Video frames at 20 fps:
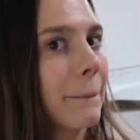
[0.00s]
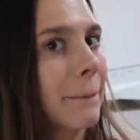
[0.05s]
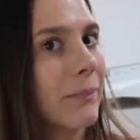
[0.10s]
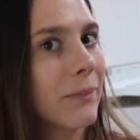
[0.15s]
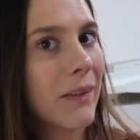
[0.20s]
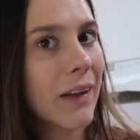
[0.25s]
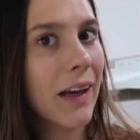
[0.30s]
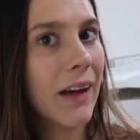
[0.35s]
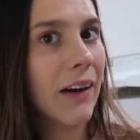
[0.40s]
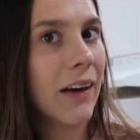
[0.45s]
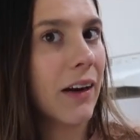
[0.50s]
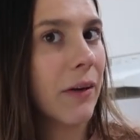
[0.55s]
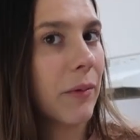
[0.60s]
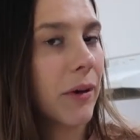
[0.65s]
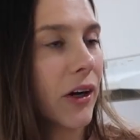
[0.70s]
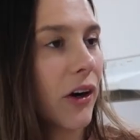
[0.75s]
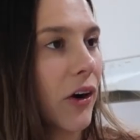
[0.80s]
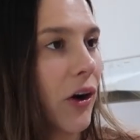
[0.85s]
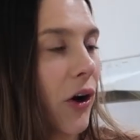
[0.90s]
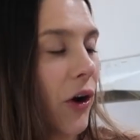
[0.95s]
All right,
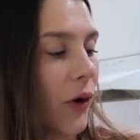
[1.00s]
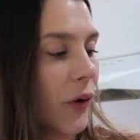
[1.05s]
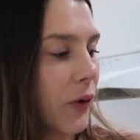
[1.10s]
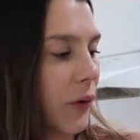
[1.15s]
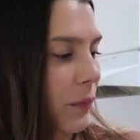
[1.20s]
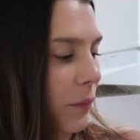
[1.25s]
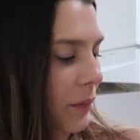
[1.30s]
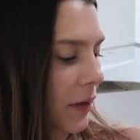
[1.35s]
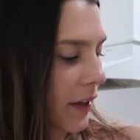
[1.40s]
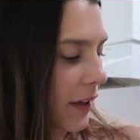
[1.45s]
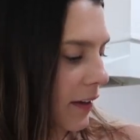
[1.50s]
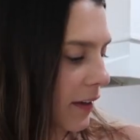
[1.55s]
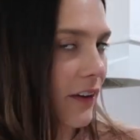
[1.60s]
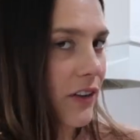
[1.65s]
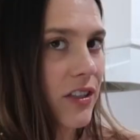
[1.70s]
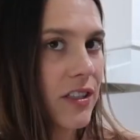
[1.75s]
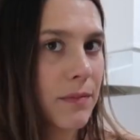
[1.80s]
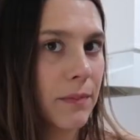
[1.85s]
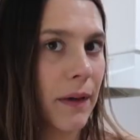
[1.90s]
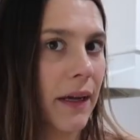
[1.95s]
we are home. I
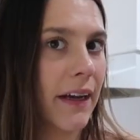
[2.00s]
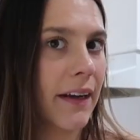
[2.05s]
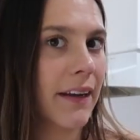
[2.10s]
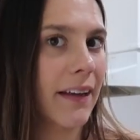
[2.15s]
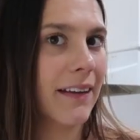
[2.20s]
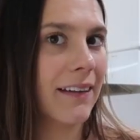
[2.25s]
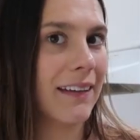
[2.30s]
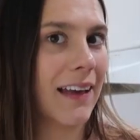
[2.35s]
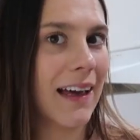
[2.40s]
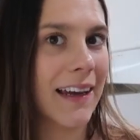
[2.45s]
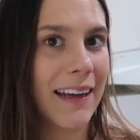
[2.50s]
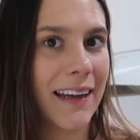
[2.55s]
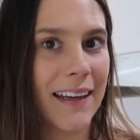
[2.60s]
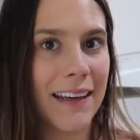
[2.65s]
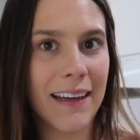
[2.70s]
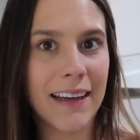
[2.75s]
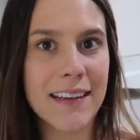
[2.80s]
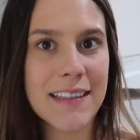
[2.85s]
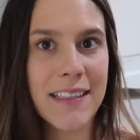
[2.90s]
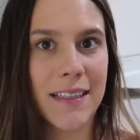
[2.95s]
just made
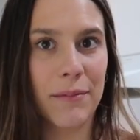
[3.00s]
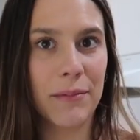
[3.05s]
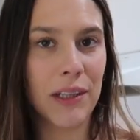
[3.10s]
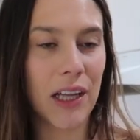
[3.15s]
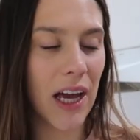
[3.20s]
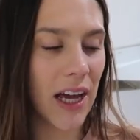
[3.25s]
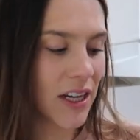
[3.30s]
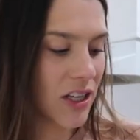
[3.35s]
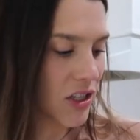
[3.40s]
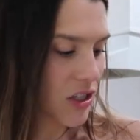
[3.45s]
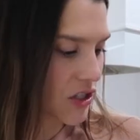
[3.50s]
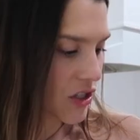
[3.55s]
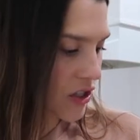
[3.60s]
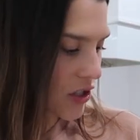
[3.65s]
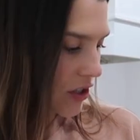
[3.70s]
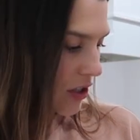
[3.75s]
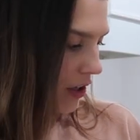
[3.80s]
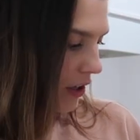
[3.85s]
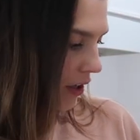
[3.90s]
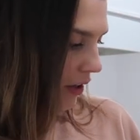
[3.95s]
Lennon some lunch.
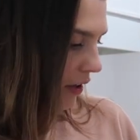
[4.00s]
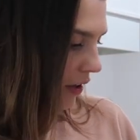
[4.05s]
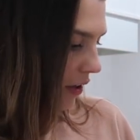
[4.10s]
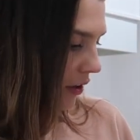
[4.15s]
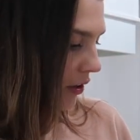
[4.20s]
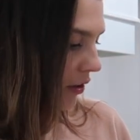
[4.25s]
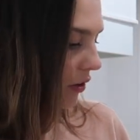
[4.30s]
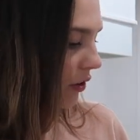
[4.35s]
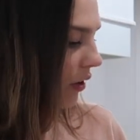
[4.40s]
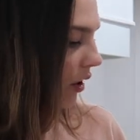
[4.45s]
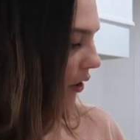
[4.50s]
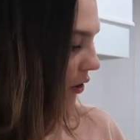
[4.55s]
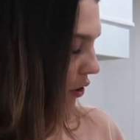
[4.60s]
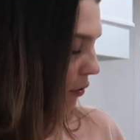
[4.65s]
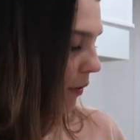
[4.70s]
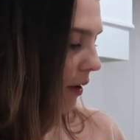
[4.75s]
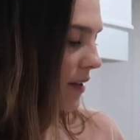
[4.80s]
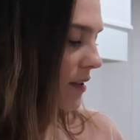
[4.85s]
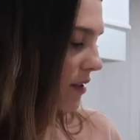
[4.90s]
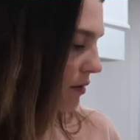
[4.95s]
You
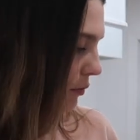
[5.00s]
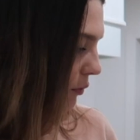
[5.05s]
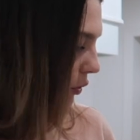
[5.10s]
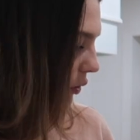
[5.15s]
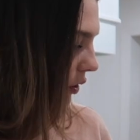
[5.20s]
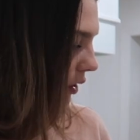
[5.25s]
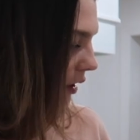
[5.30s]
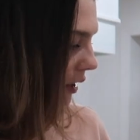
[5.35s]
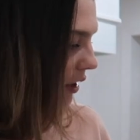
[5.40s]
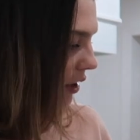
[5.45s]
want some more?